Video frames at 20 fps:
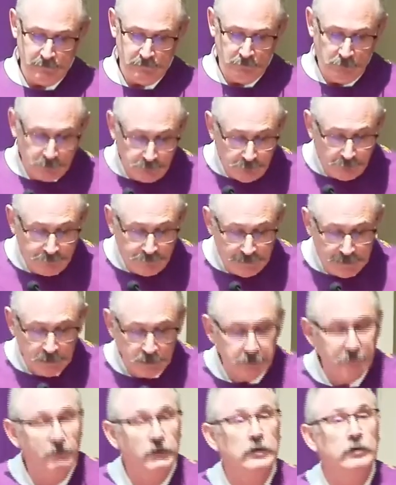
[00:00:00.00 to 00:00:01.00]
What are the
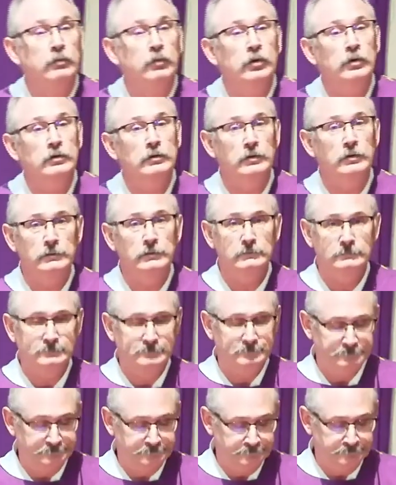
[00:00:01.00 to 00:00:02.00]
things of this world,
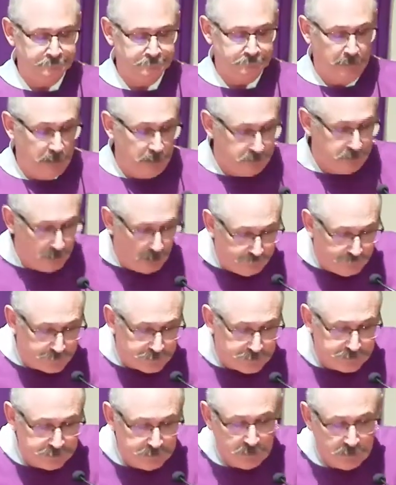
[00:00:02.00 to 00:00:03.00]
my
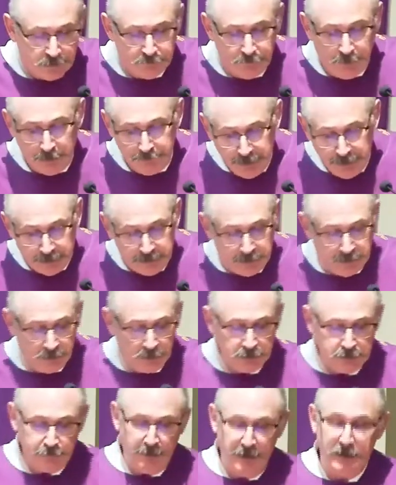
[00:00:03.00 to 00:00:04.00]
selfishness, my
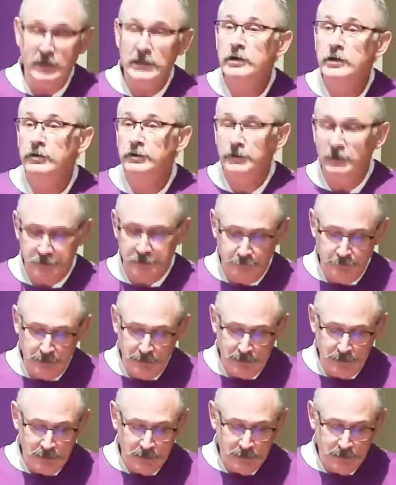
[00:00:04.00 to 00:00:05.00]
pettiness, my egotism,
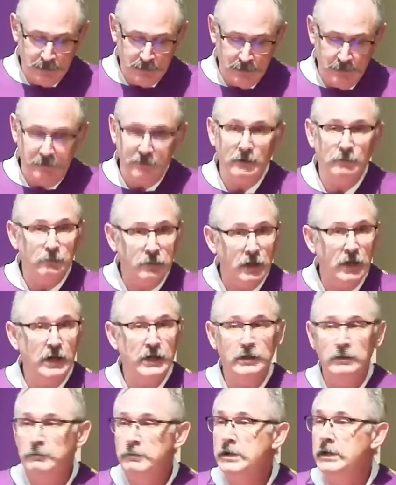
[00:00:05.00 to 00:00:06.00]
that
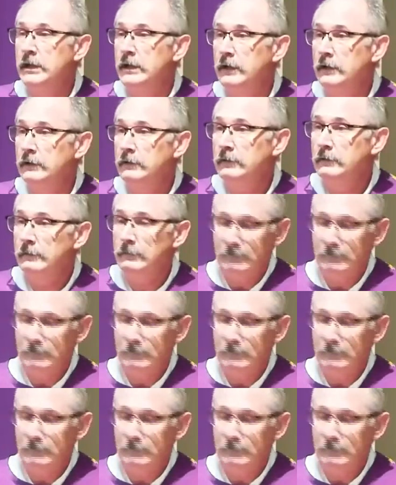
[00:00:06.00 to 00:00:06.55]
blind me?